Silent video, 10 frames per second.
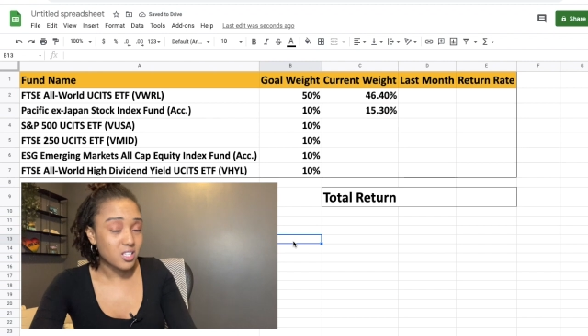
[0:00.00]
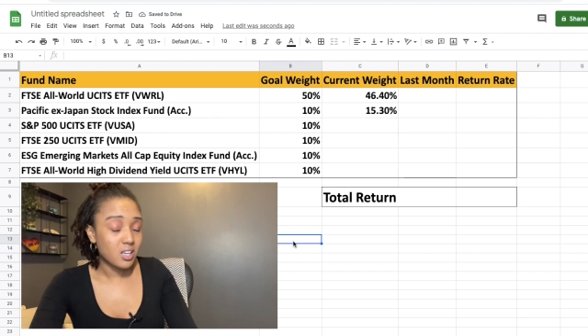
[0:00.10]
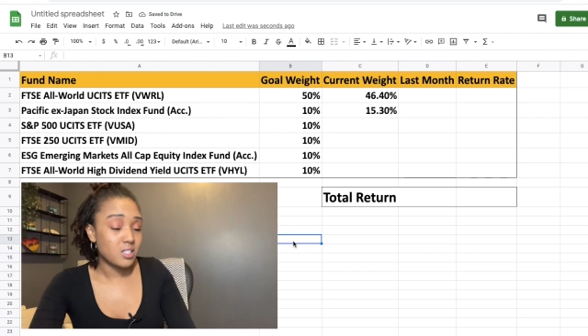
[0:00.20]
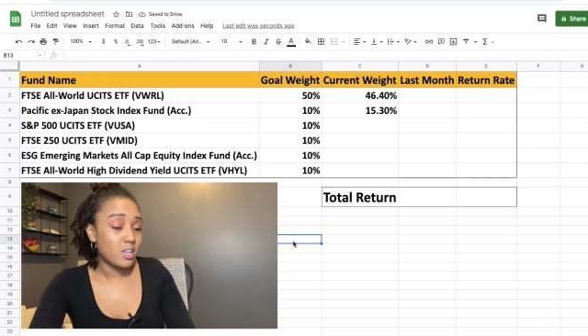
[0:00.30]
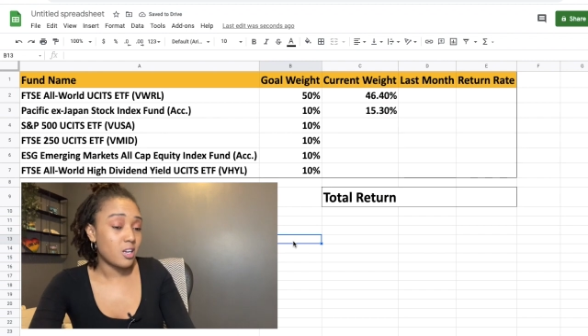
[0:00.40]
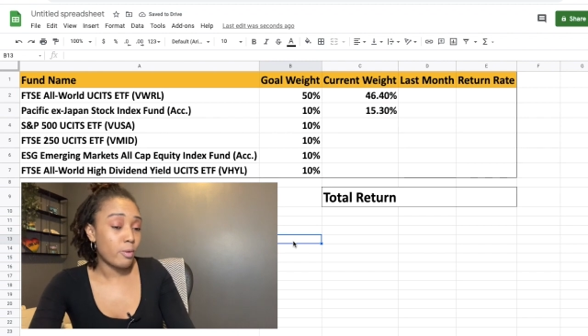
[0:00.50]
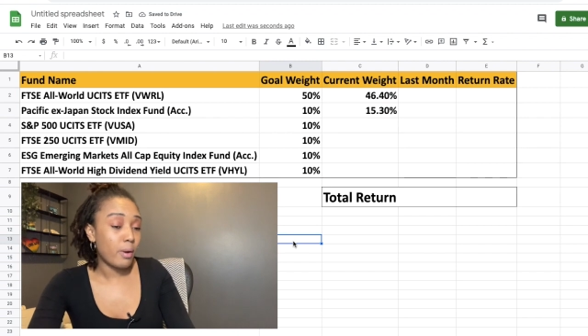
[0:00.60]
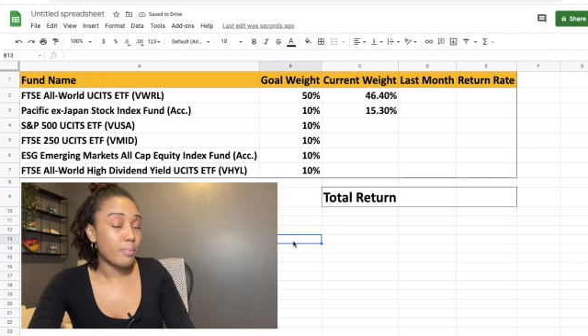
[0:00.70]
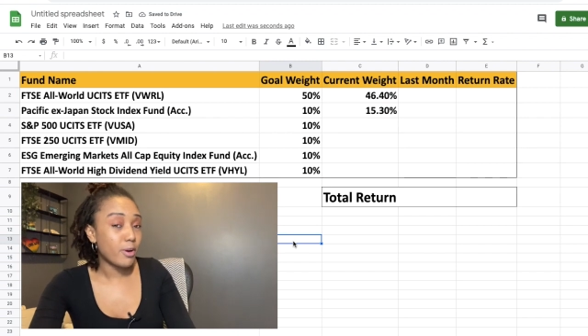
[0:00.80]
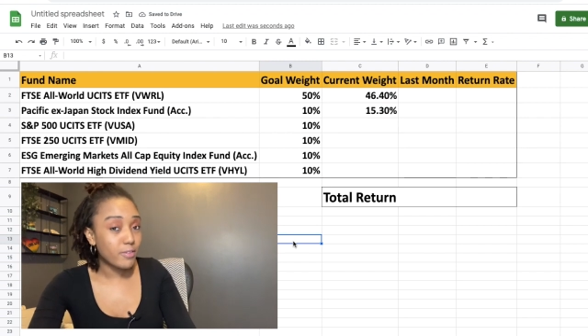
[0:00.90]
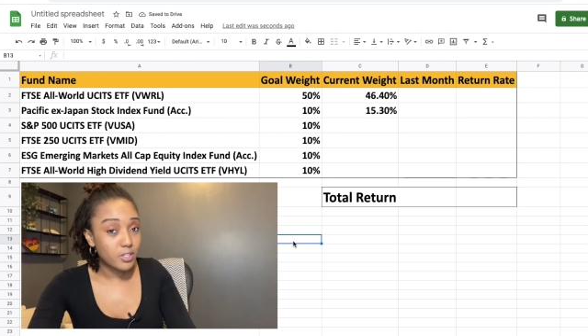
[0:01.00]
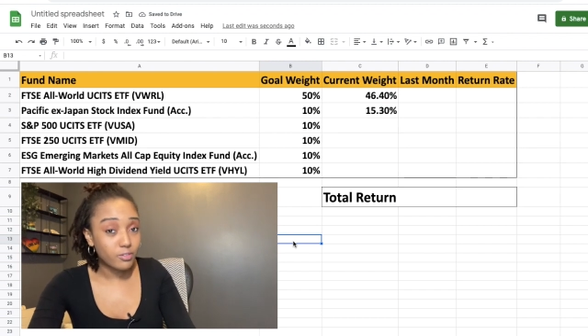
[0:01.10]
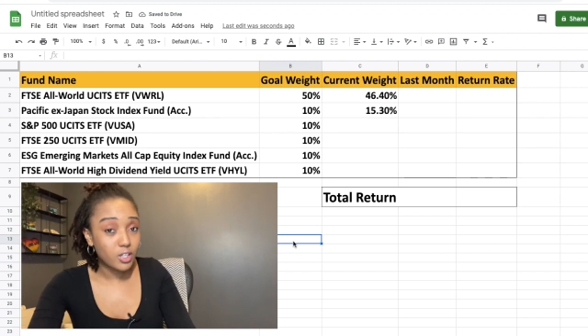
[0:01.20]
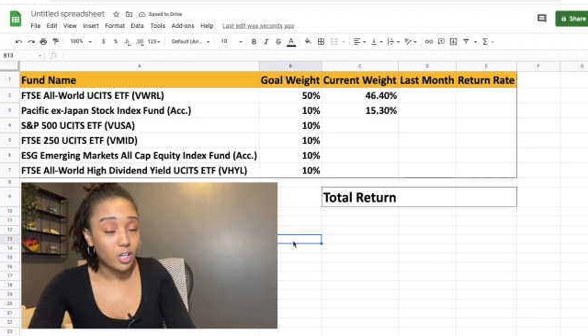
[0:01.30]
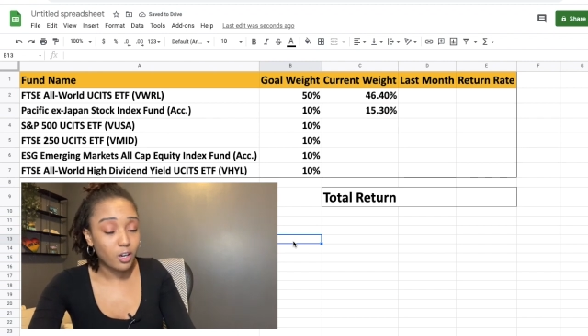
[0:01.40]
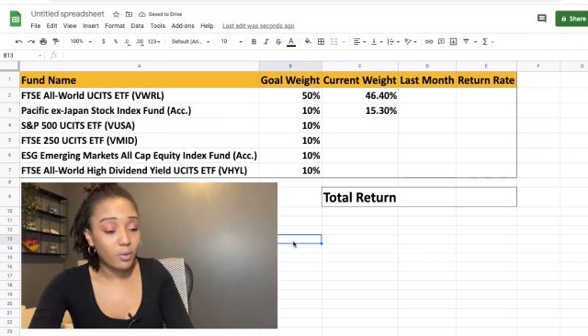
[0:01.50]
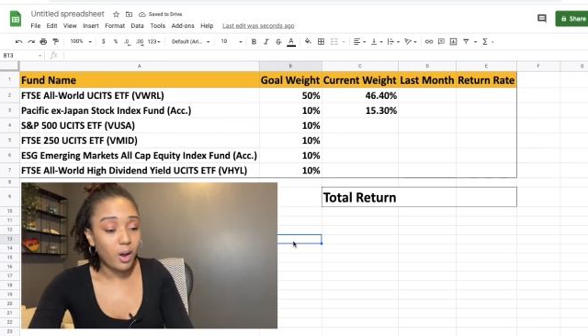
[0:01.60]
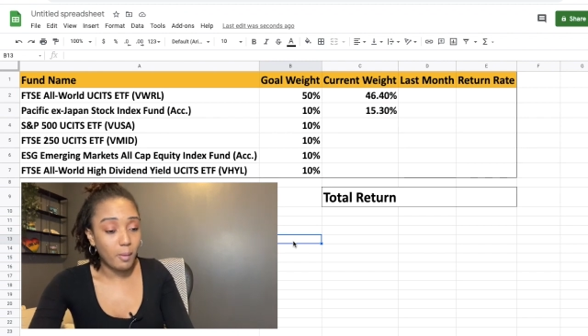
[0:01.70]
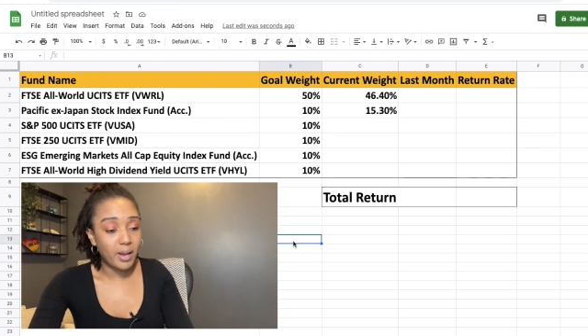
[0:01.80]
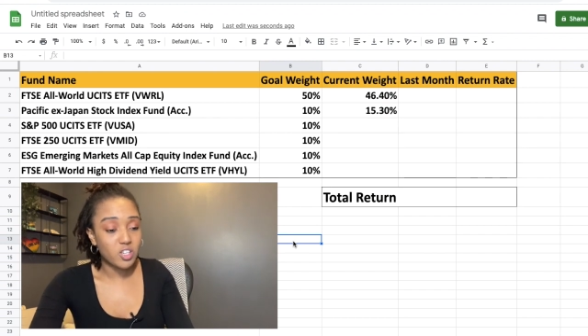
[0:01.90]
I said in my previous video,
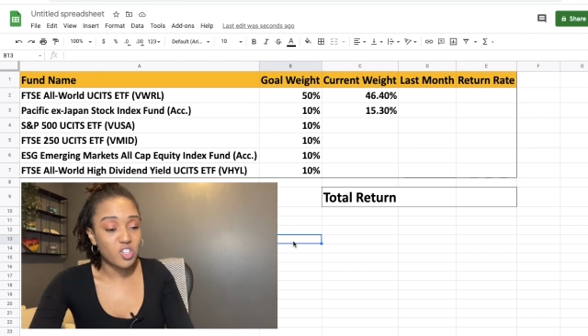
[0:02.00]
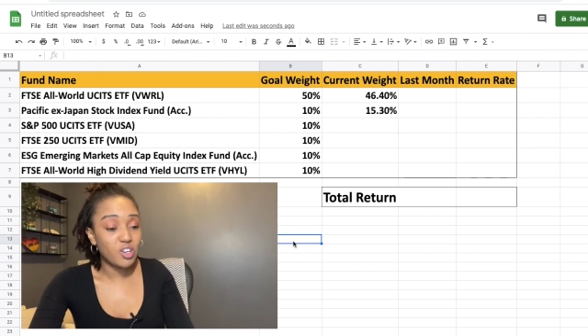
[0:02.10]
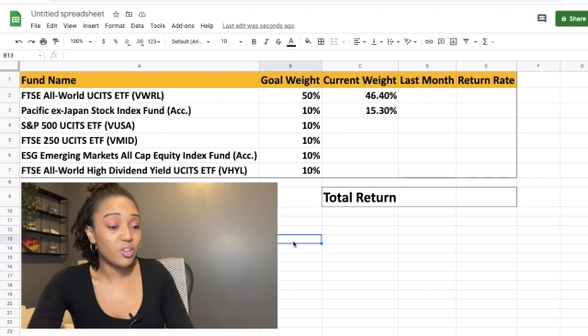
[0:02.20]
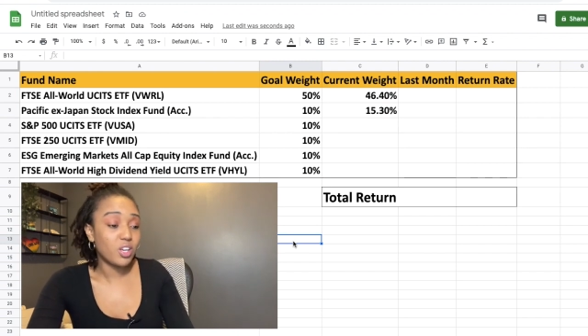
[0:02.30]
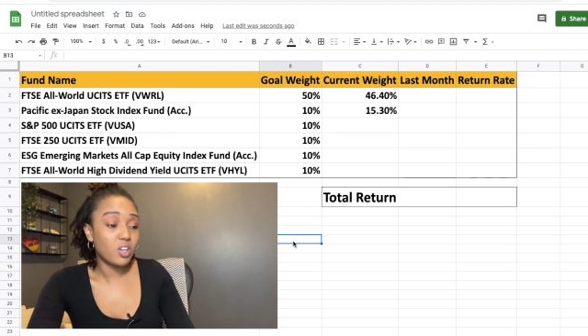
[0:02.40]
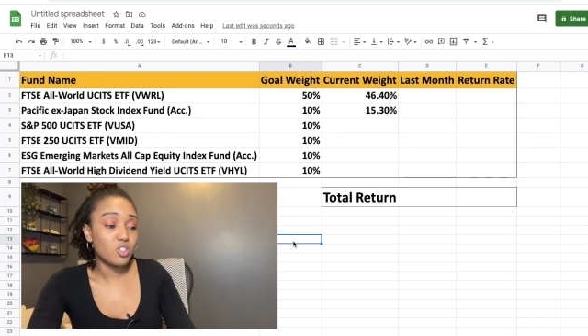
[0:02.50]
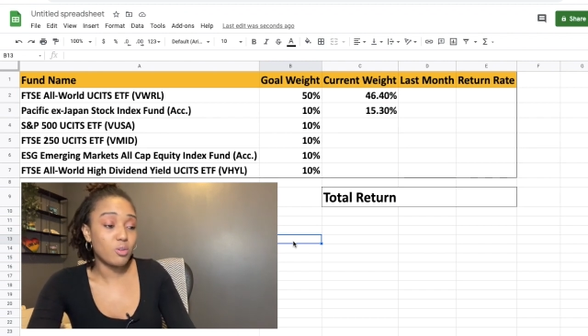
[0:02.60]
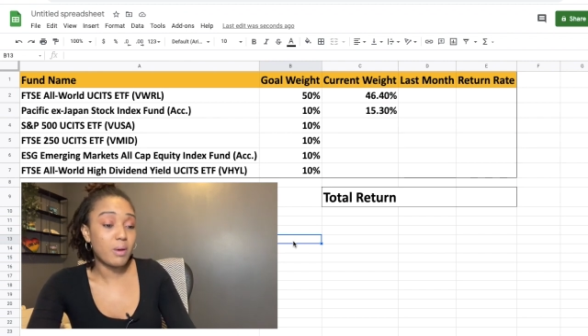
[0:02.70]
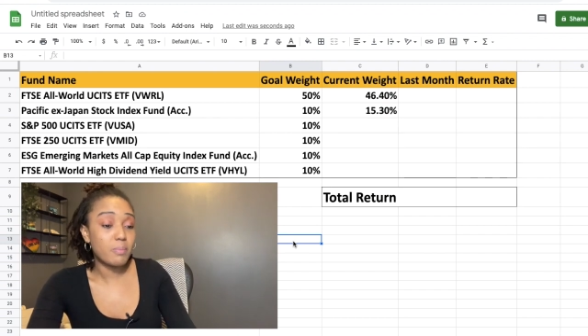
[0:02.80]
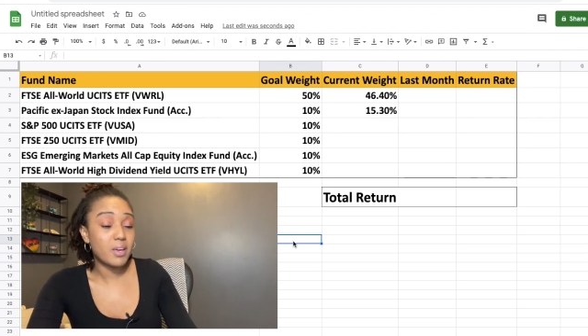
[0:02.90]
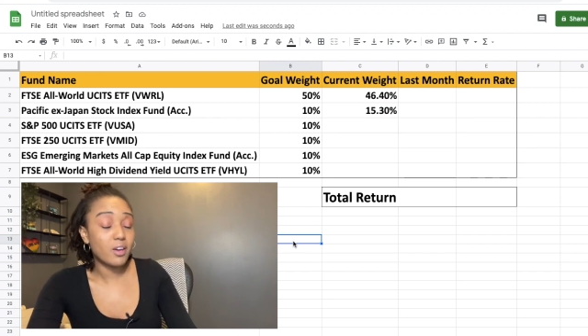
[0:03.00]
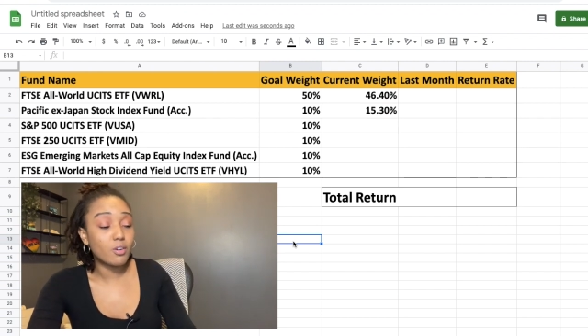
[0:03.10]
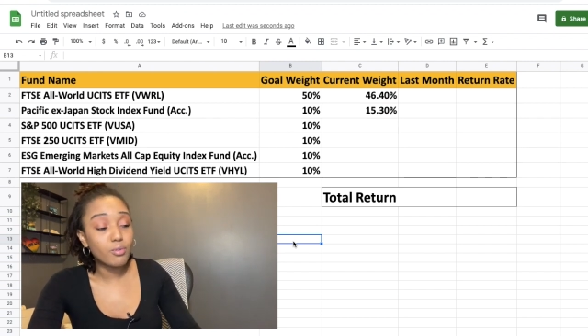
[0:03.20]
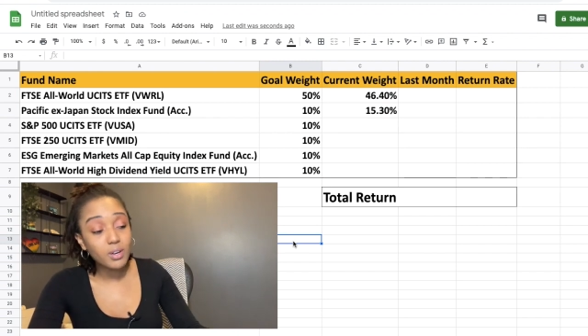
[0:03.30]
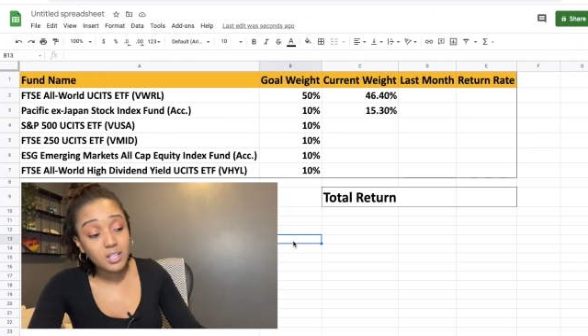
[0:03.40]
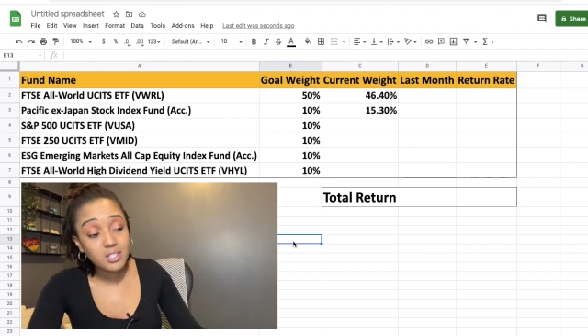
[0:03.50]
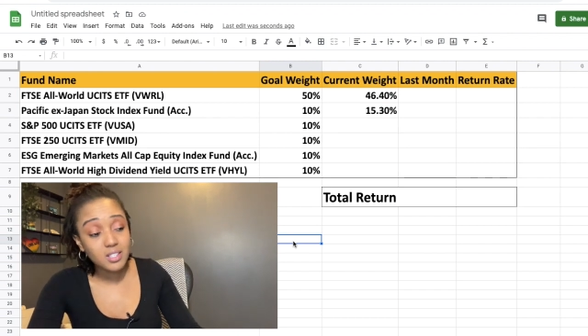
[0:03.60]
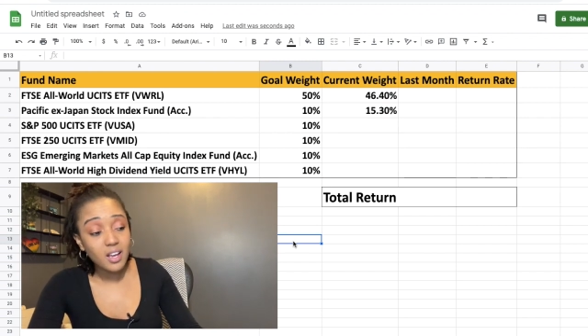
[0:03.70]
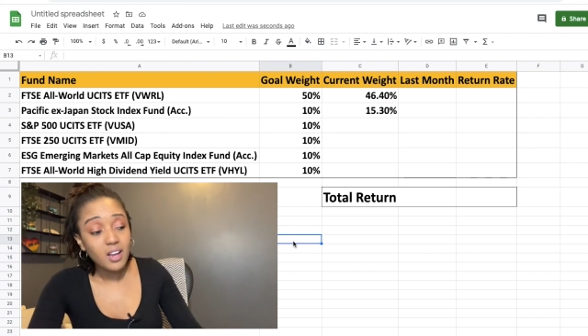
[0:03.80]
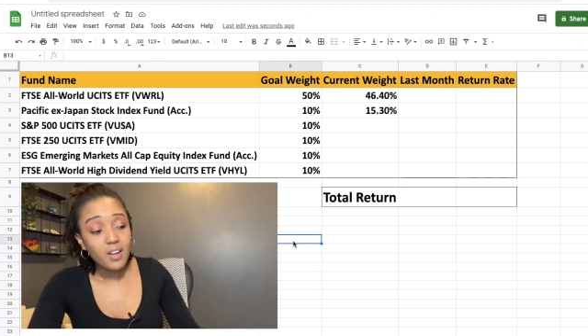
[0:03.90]
I'm actually looking to maybe increase
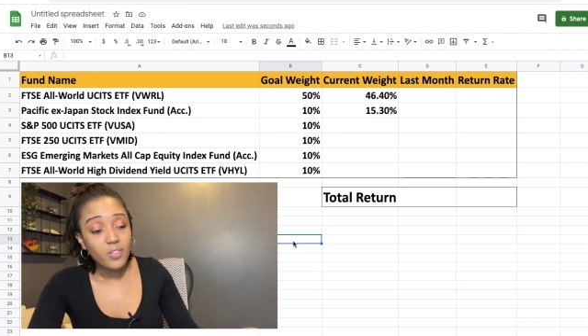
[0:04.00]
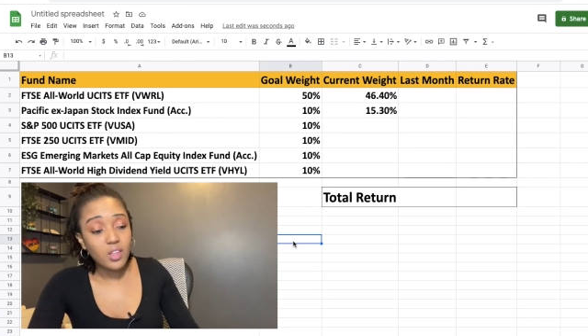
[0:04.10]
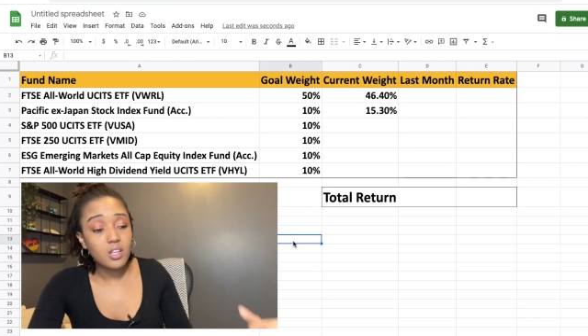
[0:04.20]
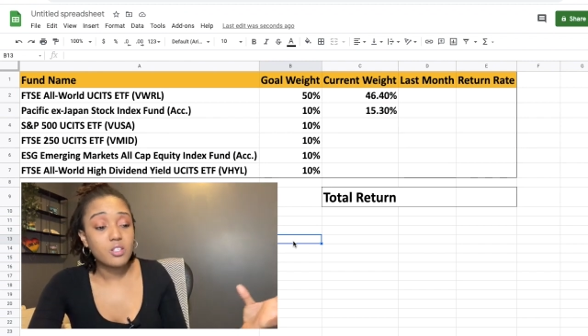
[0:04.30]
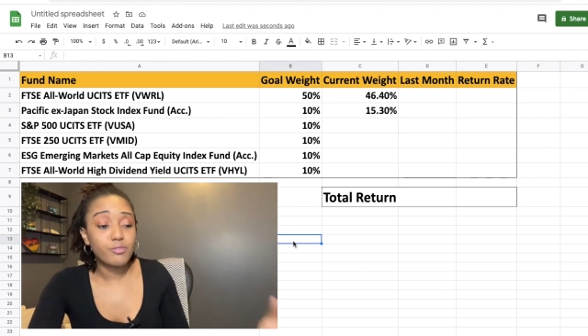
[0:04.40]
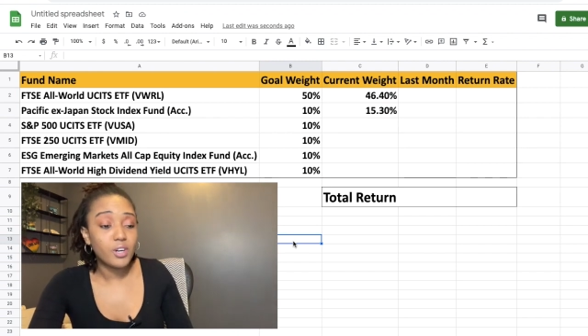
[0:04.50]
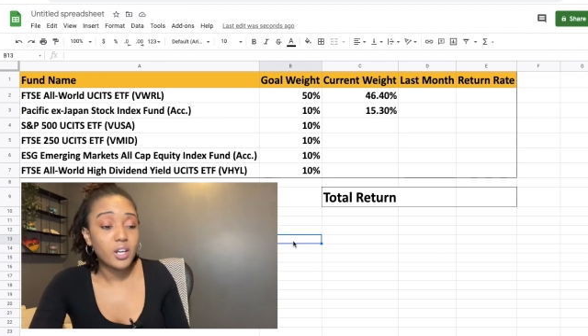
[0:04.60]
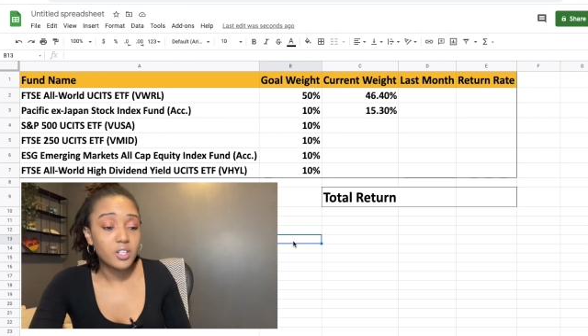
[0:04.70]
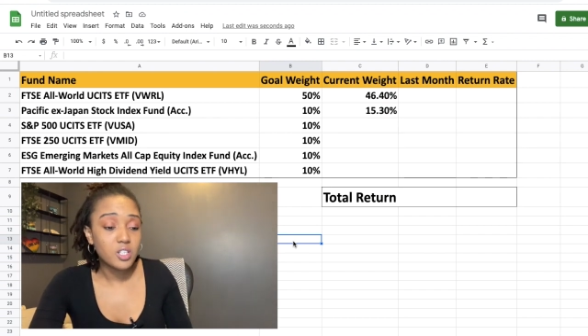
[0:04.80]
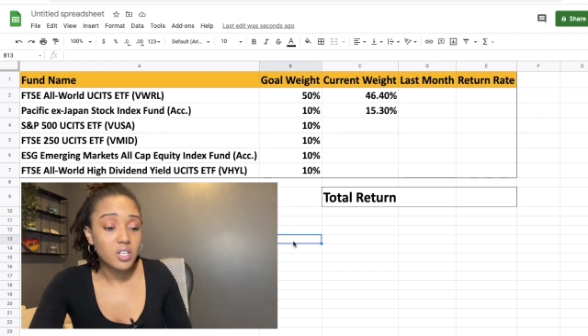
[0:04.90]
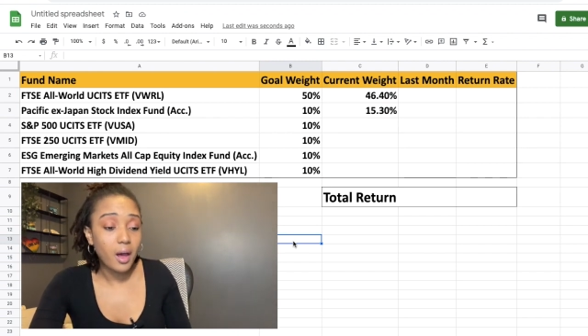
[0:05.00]
this fund.